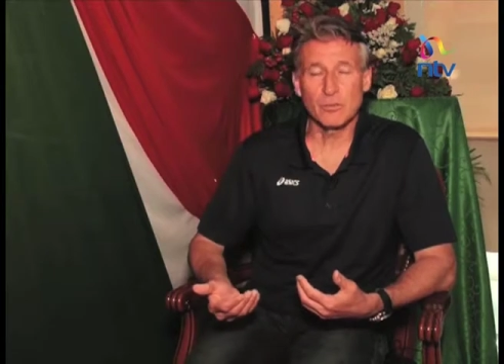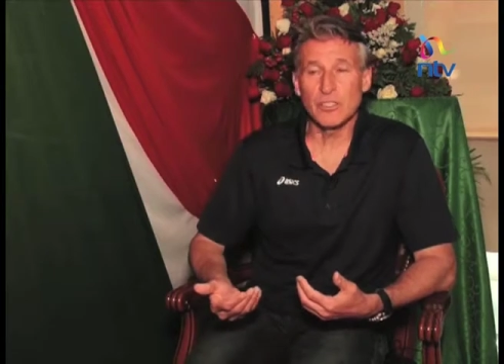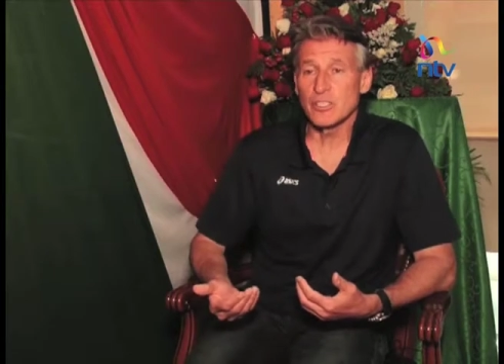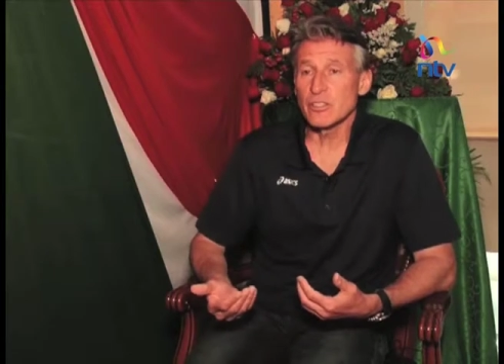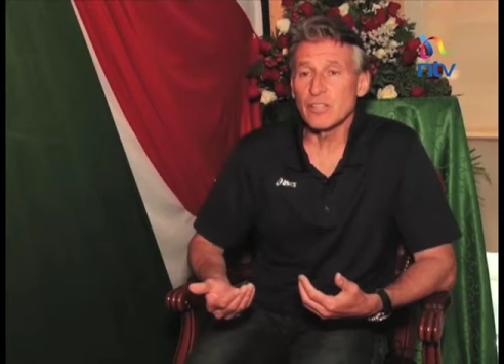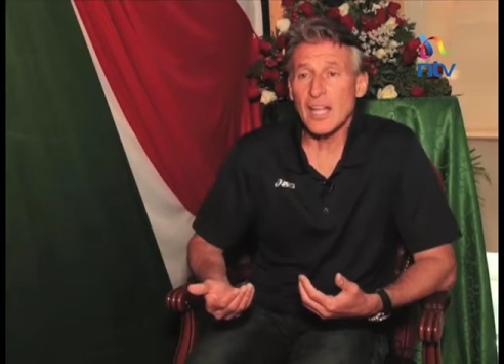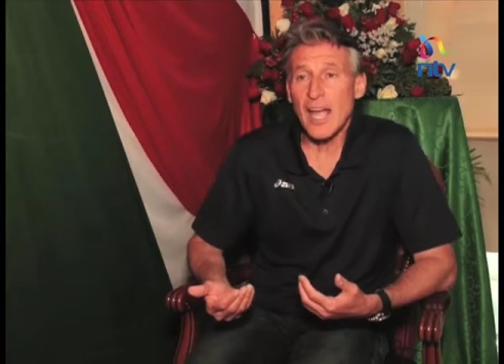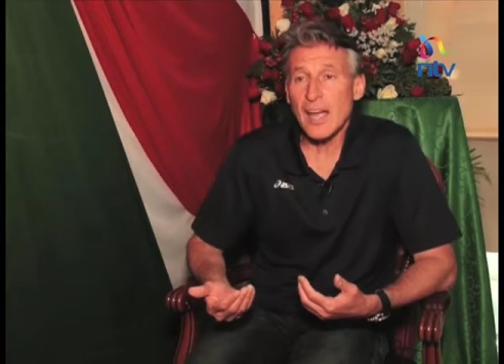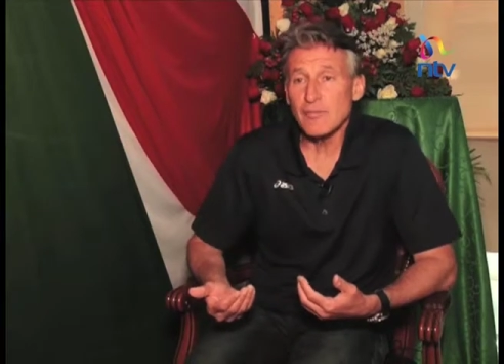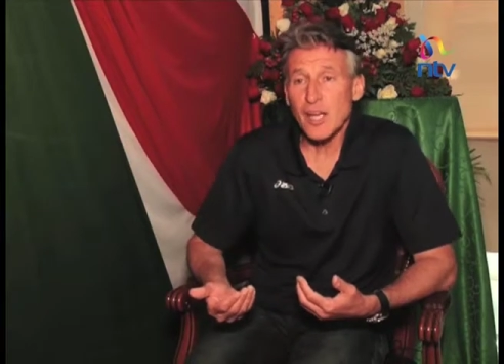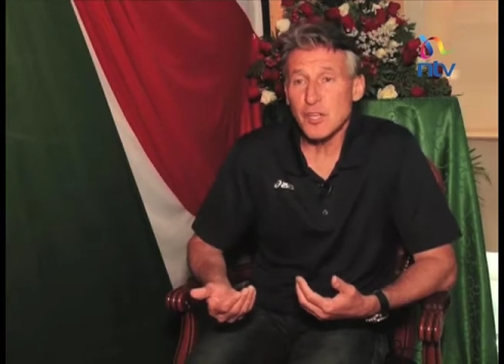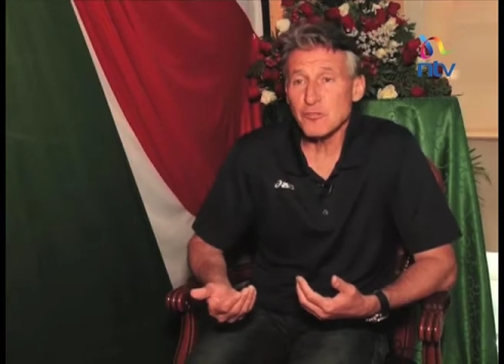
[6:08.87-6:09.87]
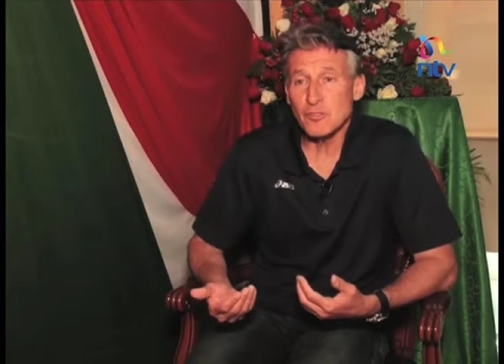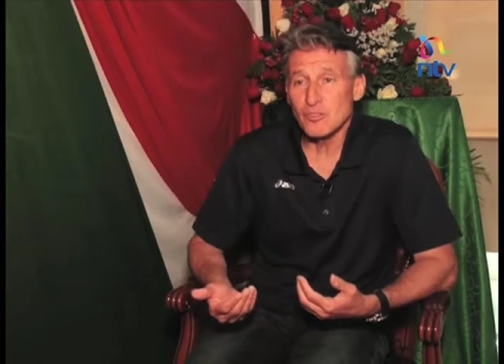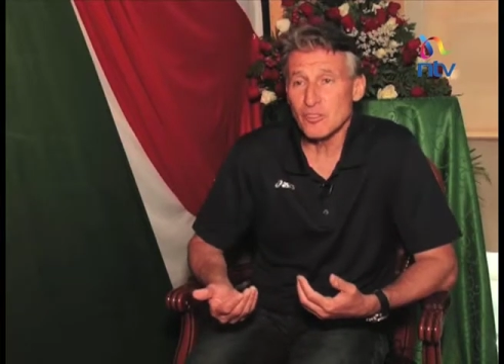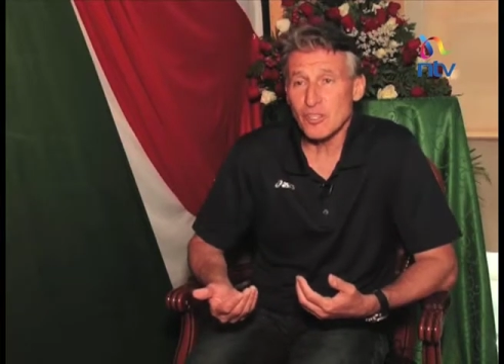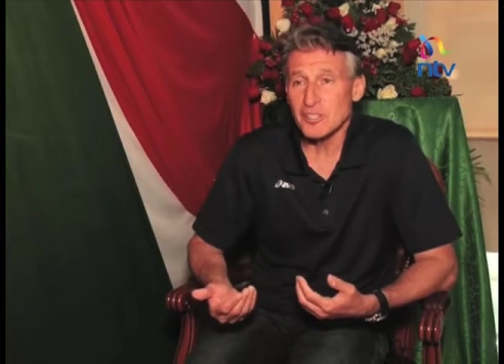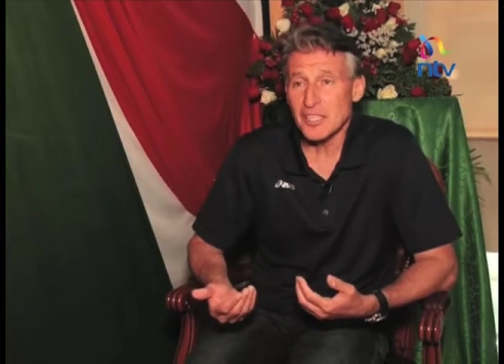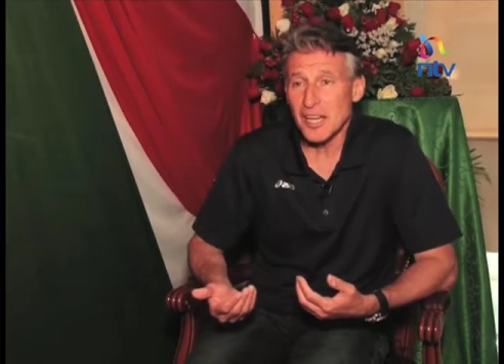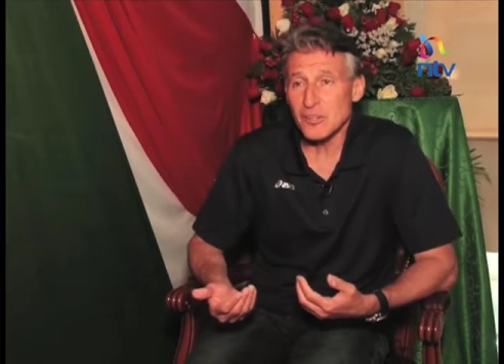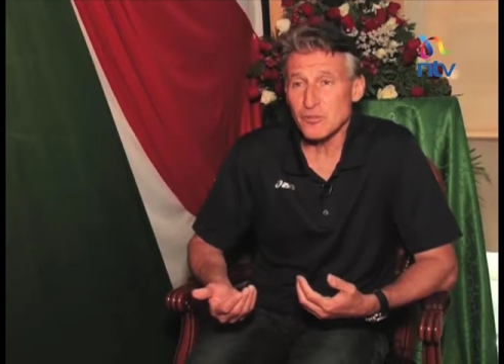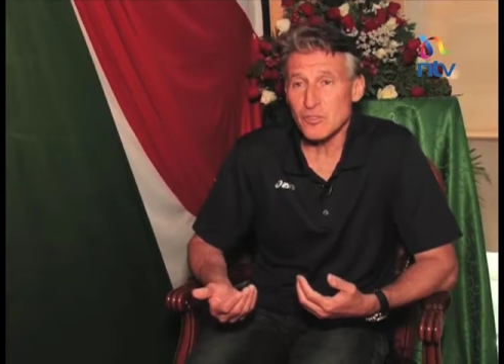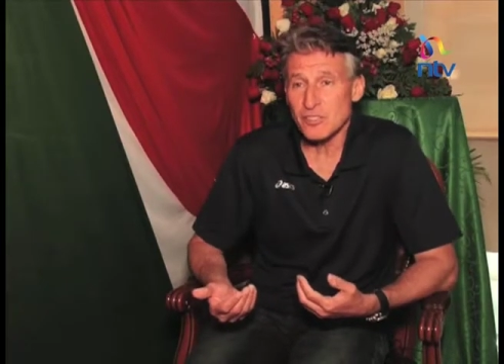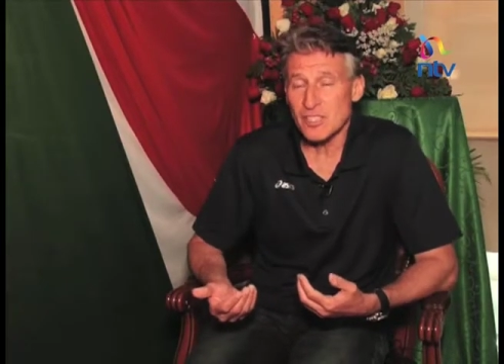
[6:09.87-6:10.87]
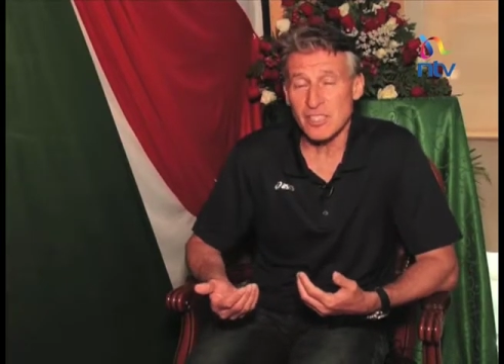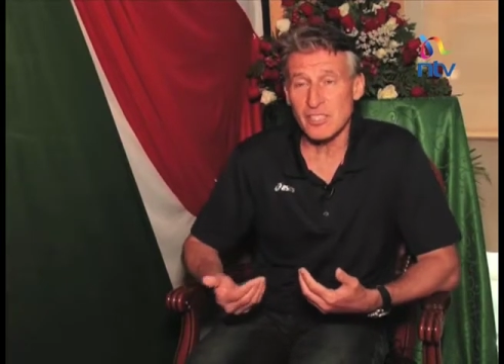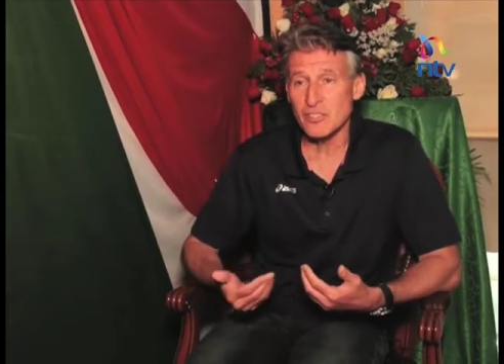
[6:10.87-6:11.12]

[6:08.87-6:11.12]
We still have 130 countries here.